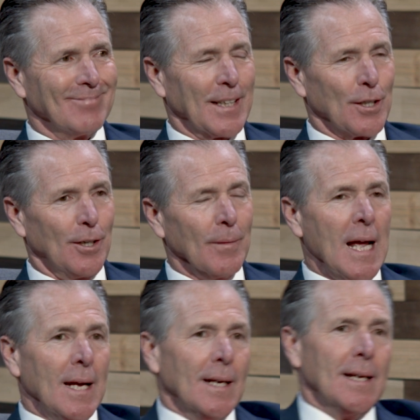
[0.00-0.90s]
at all. No,
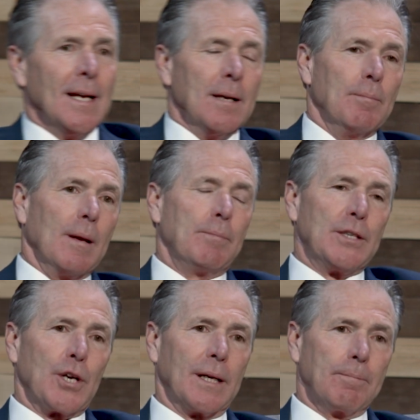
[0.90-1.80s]
you don't.
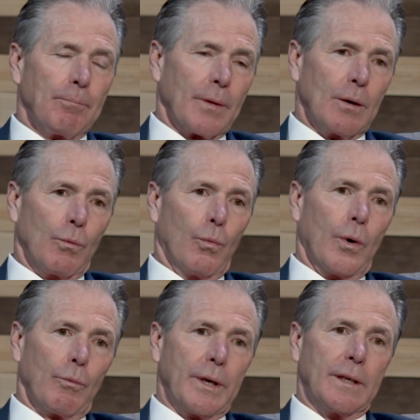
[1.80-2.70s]
BJ,
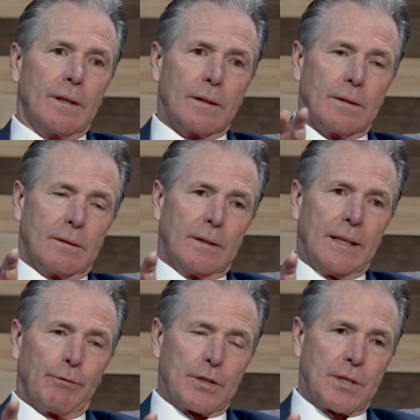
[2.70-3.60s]
when we
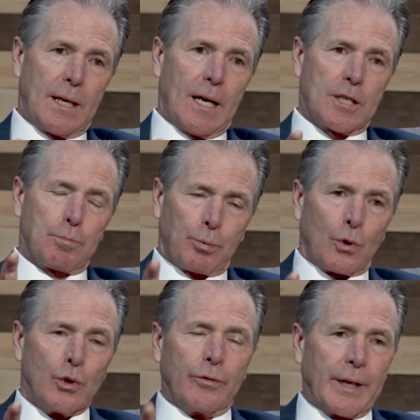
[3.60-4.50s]
emphasize
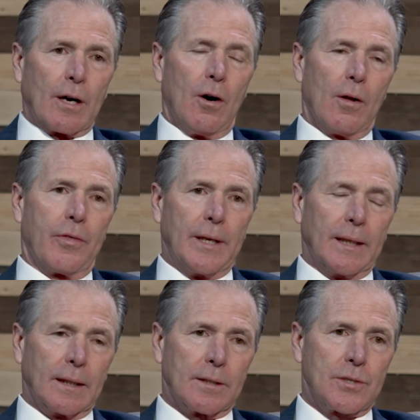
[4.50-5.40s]
proving all
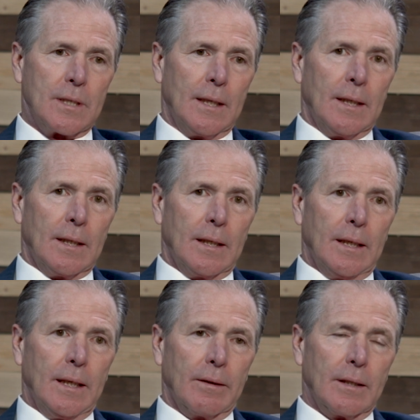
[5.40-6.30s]
things
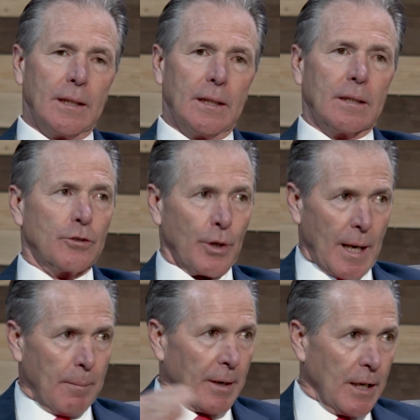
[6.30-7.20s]
in the
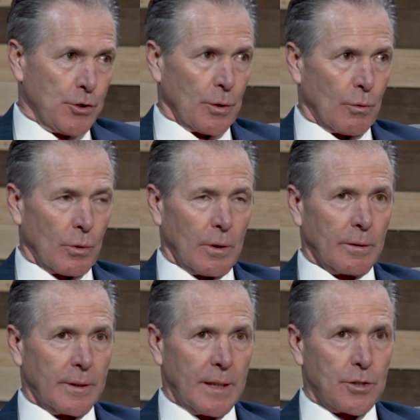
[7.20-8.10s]
denominational
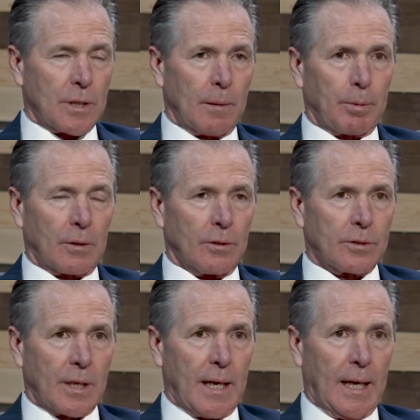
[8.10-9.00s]
world, it's
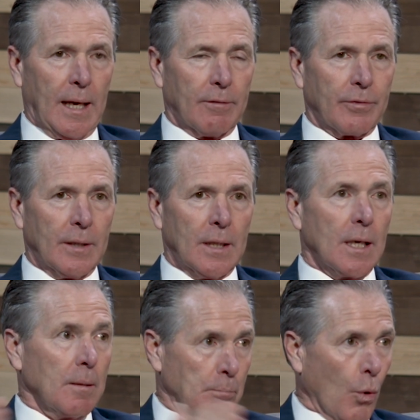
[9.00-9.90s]
typical to have
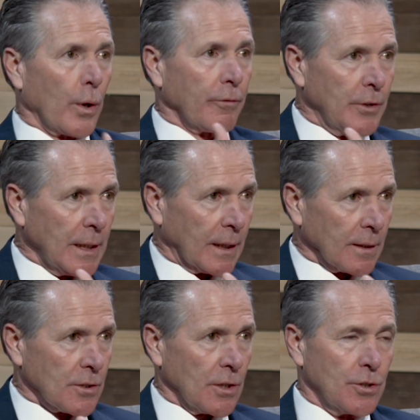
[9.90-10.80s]
a board of
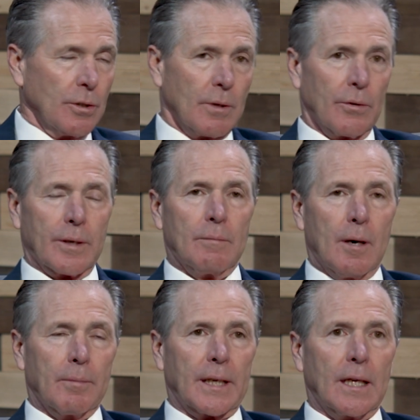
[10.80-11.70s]
deacons, as you noted a
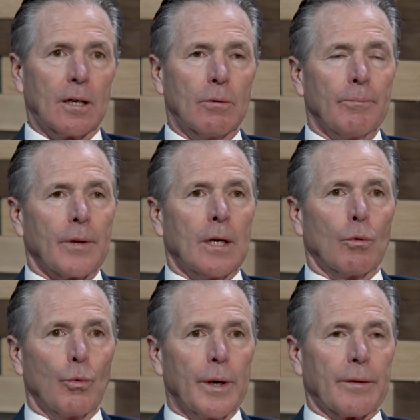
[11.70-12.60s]
moment ago,
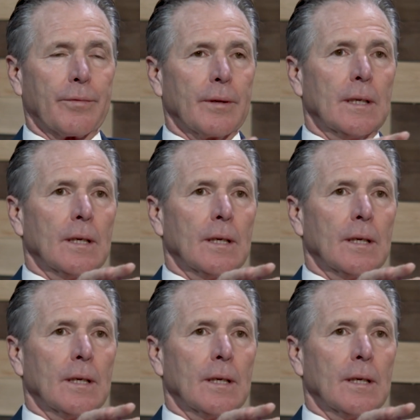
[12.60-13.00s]
with